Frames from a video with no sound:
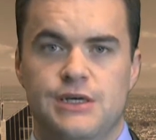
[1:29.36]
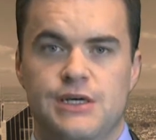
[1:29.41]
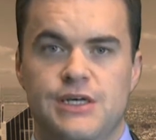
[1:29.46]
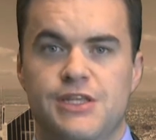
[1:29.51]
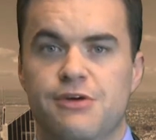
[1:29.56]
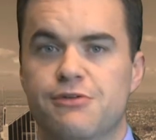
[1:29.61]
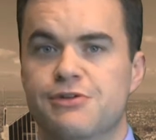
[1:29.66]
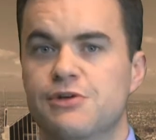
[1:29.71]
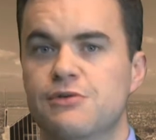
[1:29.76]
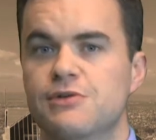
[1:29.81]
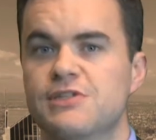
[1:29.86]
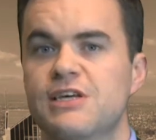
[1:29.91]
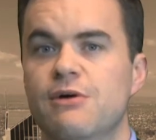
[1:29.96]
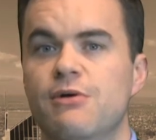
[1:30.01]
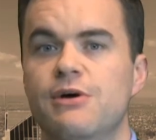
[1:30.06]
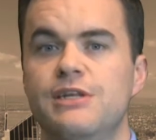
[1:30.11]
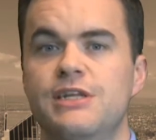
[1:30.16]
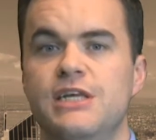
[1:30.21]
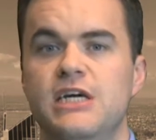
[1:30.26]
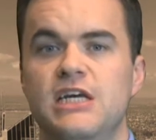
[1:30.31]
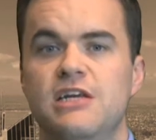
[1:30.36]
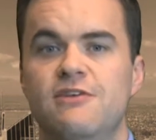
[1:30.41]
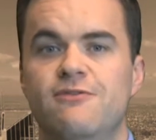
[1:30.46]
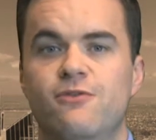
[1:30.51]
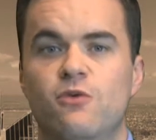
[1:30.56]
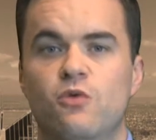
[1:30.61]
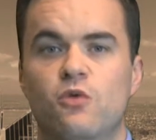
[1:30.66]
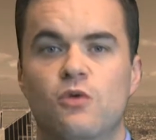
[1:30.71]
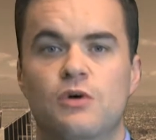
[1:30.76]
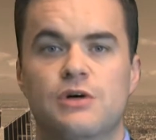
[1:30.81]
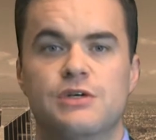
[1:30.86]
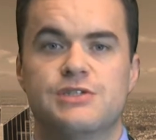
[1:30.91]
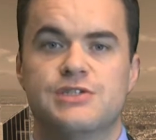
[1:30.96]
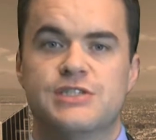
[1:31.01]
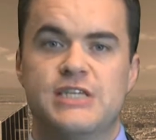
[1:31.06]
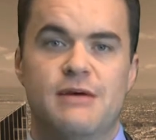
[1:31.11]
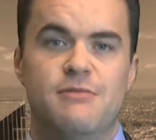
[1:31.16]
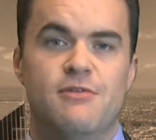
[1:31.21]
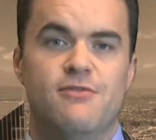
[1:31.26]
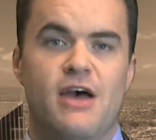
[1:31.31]
There is also a need for
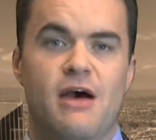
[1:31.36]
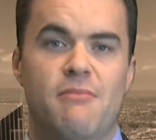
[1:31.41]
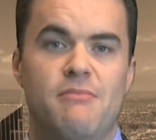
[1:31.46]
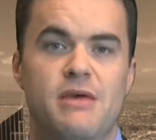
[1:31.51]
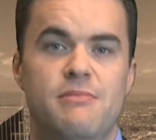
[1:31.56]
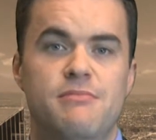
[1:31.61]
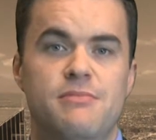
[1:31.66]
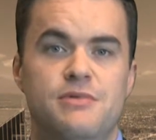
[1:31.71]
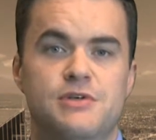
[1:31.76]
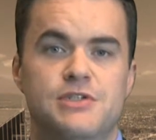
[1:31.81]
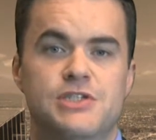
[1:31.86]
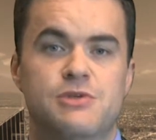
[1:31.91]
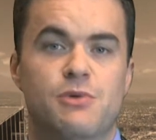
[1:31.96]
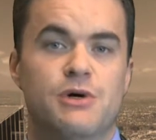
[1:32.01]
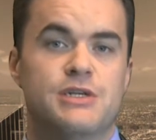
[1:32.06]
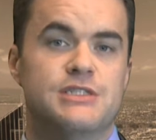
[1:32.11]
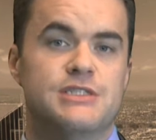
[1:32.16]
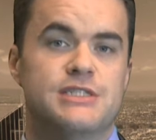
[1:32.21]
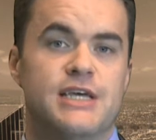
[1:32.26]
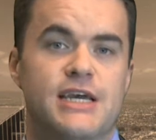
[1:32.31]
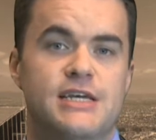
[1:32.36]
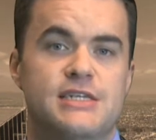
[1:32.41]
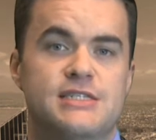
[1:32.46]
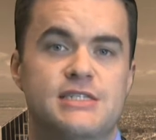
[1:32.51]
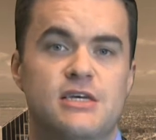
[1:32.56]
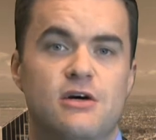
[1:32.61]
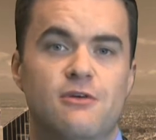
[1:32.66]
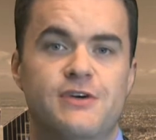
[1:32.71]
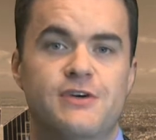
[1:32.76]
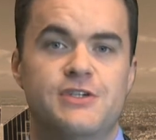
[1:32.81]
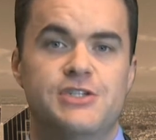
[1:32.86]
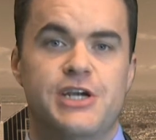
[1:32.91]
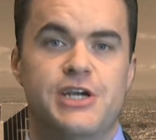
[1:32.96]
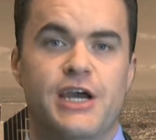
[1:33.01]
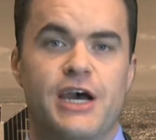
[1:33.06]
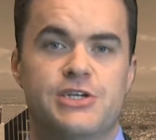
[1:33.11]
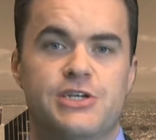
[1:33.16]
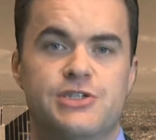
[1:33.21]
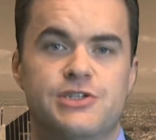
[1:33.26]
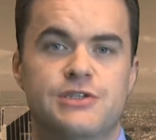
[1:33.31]
some of our members to undertake
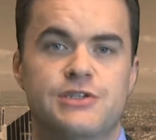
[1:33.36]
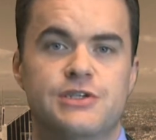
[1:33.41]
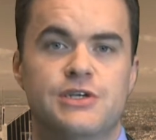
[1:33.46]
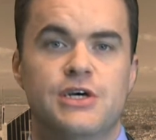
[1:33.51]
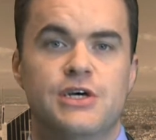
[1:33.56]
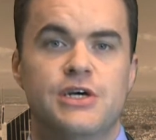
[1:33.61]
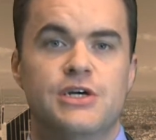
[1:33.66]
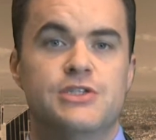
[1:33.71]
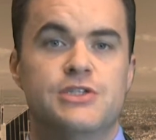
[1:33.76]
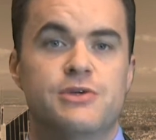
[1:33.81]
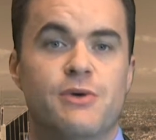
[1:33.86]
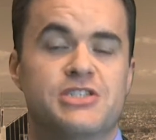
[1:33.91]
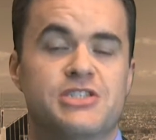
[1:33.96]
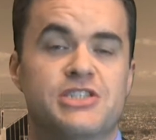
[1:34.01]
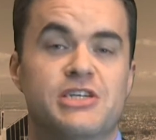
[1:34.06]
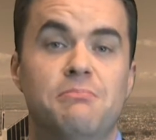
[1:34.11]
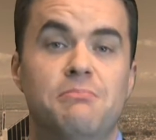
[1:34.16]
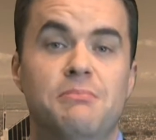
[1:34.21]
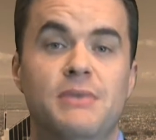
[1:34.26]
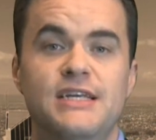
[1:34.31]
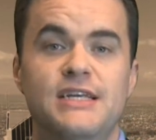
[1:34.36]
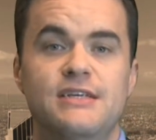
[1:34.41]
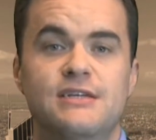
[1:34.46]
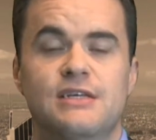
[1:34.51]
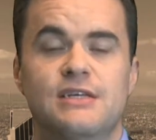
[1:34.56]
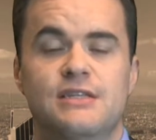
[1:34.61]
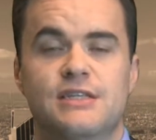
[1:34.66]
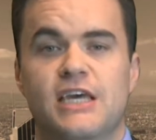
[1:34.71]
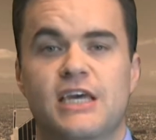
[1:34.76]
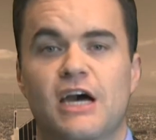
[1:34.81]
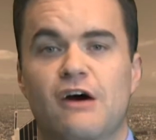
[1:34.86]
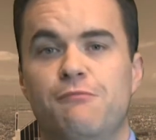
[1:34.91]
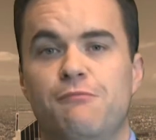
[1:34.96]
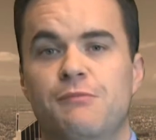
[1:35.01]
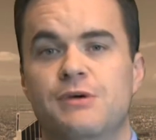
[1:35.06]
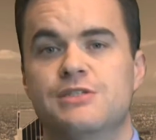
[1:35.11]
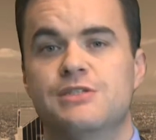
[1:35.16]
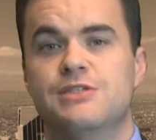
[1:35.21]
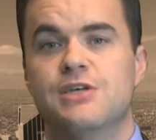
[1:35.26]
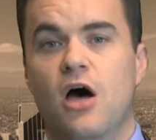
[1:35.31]
self-education to actually meet the
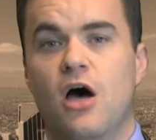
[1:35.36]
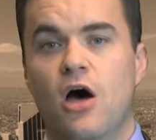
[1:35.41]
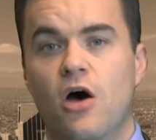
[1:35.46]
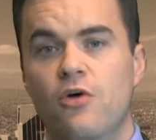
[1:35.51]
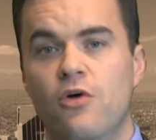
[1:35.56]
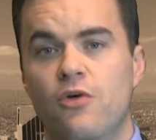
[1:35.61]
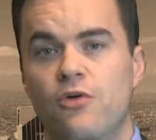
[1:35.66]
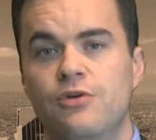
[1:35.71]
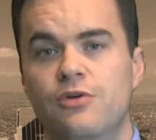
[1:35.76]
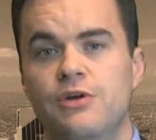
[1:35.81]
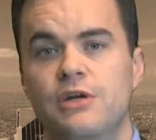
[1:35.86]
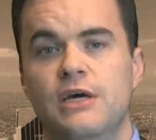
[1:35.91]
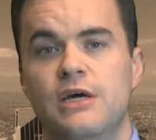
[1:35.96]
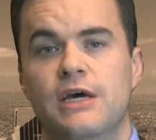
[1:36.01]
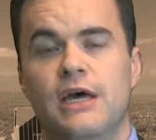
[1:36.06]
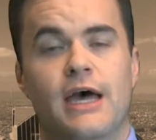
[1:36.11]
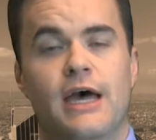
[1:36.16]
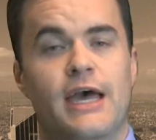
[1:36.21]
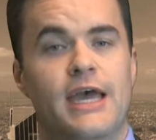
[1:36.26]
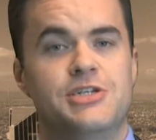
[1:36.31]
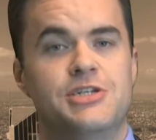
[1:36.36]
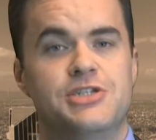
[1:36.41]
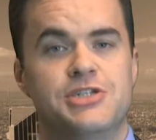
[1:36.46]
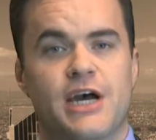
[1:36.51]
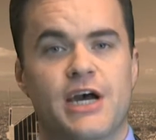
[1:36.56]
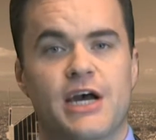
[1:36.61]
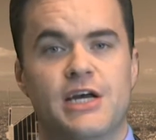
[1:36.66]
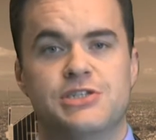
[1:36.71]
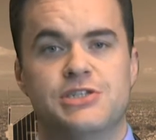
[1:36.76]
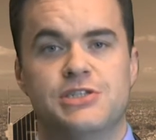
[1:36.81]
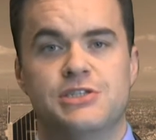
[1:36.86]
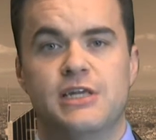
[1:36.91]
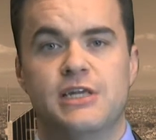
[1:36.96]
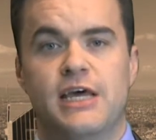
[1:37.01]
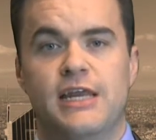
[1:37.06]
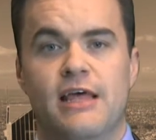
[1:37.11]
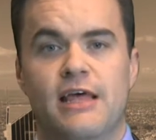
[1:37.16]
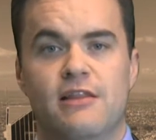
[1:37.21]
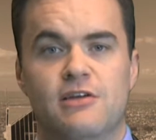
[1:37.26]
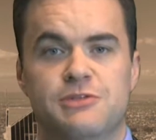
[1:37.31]
government's own education
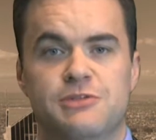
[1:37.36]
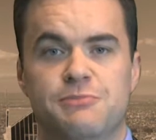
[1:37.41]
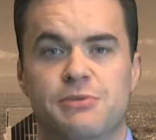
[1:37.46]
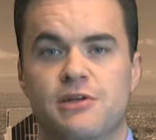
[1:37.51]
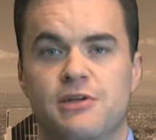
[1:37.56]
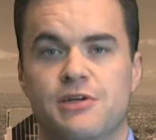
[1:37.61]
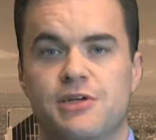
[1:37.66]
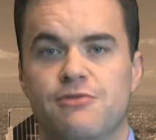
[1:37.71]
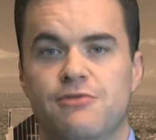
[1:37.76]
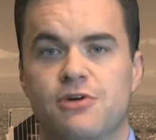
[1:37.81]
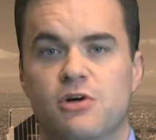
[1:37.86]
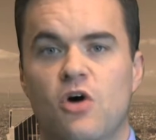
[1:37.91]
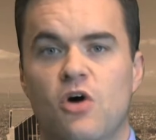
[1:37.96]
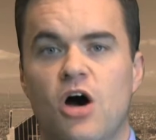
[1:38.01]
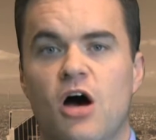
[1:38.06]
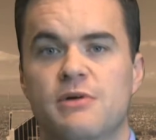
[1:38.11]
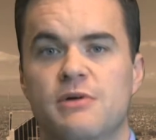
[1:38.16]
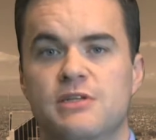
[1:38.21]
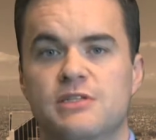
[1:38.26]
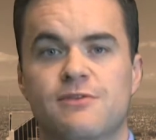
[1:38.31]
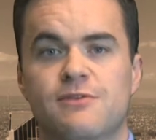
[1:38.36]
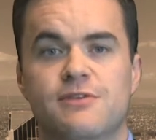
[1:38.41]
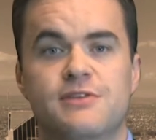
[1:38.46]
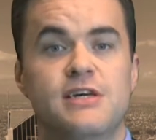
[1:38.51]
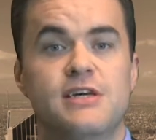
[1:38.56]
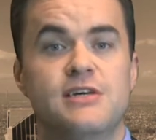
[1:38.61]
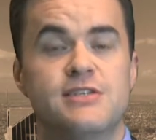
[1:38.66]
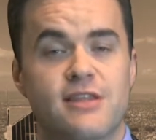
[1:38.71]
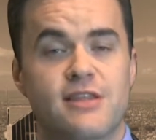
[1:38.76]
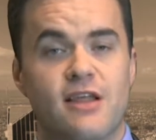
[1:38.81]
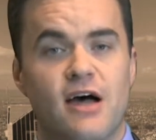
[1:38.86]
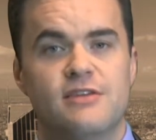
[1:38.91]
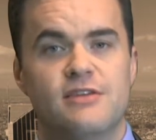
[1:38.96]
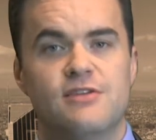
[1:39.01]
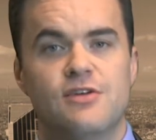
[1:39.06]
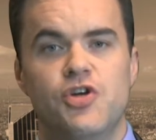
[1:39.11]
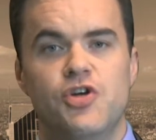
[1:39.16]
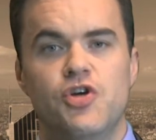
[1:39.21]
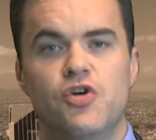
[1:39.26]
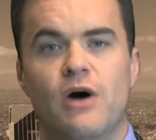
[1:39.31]
and eligibility requirements for things like
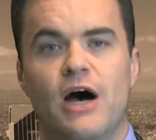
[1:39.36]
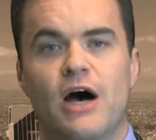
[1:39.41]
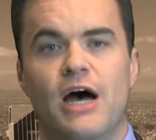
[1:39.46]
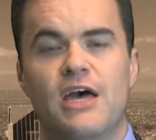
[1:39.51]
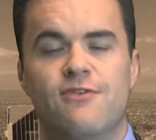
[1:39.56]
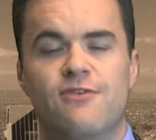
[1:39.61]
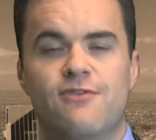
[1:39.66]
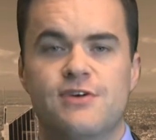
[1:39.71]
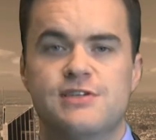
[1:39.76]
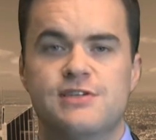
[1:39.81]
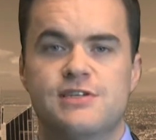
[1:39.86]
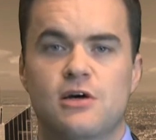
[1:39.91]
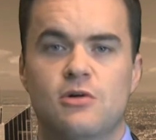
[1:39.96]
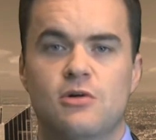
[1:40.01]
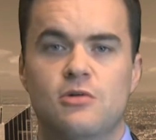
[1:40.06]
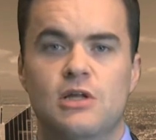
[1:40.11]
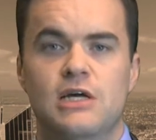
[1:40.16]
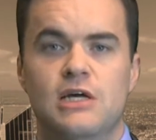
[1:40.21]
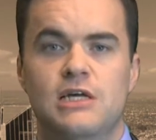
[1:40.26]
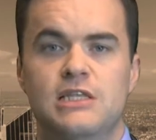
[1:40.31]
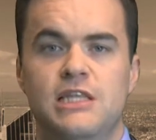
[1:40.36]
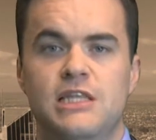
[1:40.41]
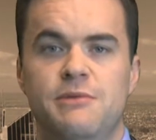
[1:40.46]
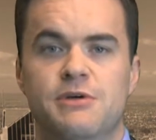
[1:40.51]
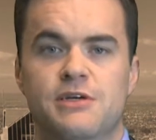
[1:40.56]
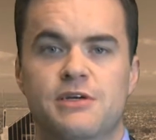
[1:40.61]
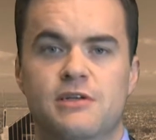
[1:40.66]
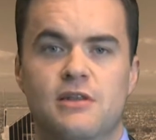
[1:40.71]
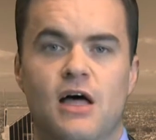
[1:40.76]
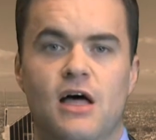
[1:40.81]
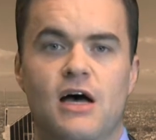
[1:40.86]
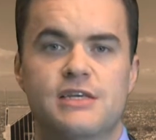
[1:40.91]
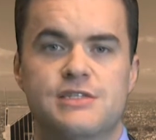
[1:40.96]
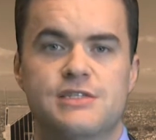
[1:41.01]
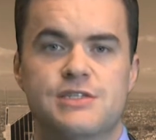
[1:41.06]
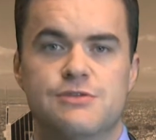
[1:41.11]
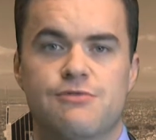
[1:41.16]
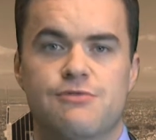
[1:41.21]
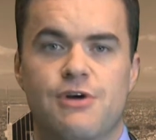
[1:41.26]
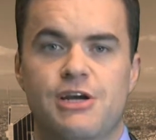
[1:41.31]
the new AFSL limited
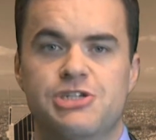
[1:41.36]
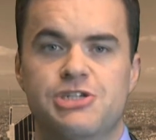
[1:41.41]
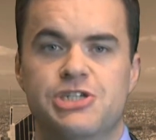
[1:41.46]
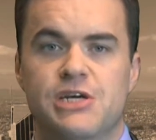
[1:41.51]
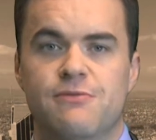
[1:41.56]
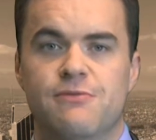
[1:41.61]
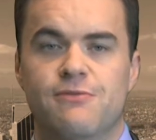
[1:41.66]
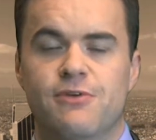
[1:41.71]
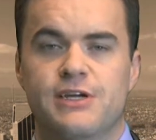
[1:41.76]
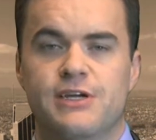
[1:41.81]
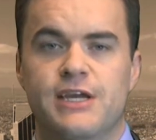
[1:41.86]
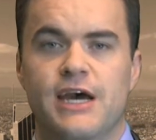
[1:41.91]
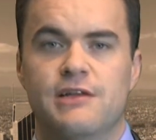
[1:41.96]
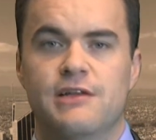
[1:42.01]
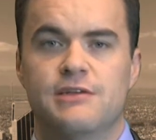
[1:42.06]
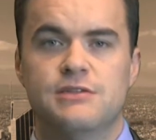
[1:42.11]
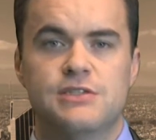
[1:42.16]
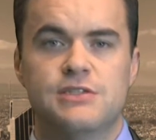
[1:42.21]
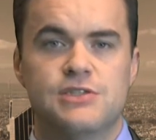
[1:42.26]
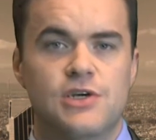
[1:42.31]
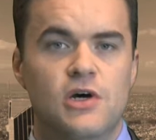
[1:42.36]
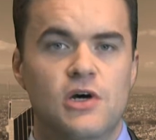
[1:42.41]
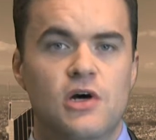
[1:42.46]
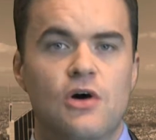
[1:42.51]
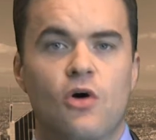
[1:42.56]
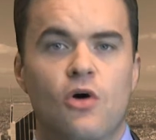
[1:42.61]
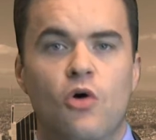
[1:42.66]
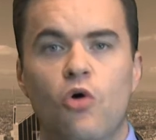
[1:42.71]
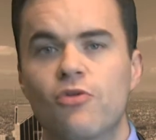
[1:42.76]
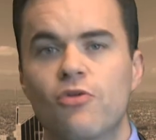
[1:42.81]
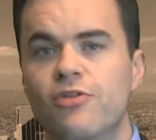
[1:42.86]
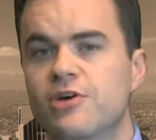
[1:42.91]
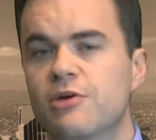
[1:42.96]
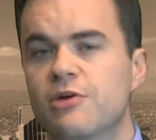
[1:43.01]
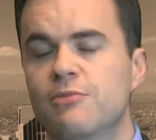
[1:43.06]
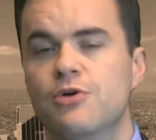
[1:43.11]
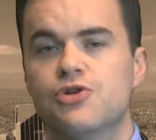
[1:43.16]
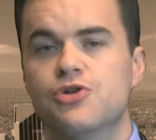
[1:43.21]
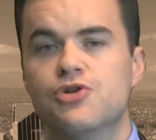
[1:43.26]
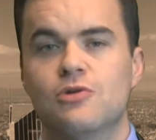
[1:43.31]
licence regime for accountants or the
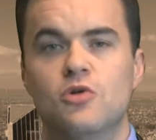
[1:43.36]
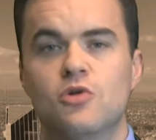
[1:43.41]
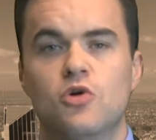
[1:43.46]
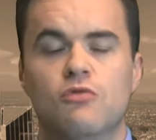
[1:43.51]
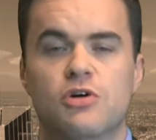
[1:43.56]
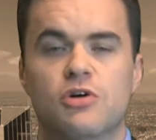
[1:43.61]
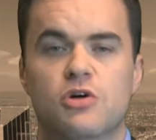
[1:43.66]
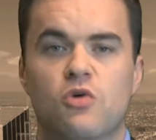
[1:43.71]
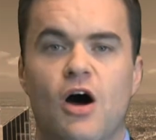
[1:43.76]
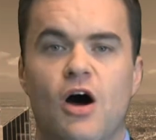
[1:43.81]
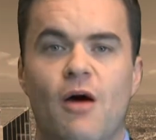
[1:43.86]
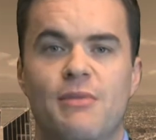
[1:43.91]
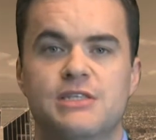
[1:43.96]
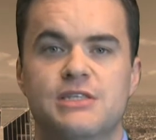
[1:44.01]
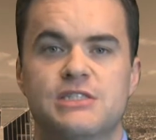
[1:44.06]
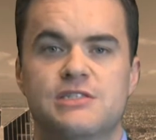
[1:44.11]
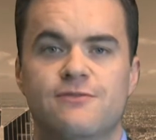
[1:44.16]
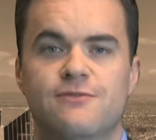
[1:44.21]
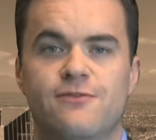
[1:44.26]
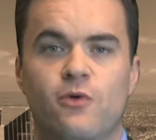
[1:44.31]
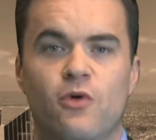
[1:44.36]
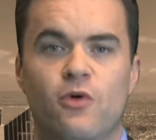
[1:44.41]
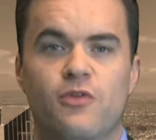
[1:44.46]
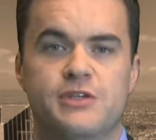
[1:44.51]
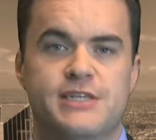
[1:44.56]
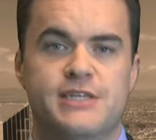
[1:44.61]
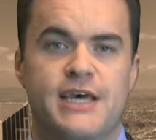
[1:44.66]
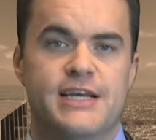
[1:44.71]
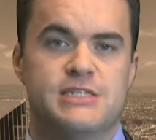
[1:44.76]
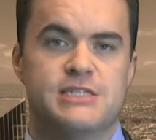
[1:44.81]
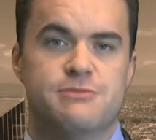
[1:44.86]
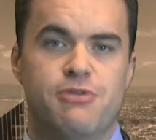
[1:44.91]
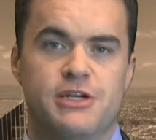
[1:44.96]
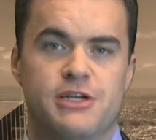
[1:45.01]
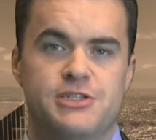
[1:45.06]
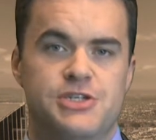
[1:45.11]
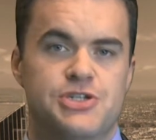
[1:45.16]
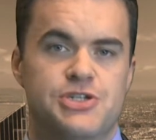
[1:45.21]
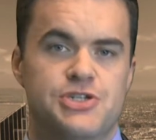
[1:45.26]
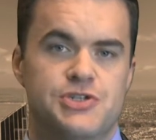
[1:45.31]
commercial law requirements for the Tax
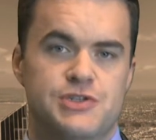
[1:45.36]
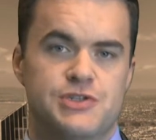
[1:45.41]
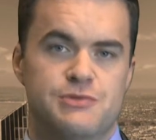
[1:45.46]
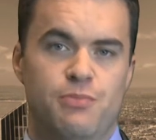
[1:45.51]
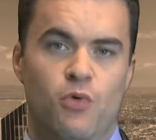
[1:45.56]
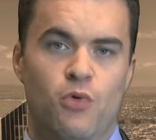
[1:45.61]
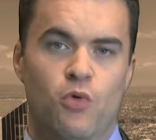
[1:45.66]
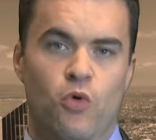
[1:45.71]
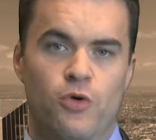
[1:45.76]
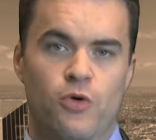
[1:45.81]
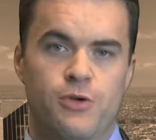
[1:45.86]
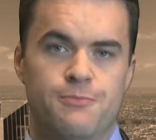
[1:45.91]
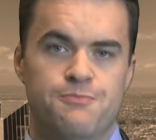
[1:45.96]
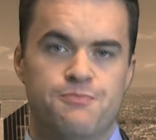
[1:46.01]
Practitioners Board.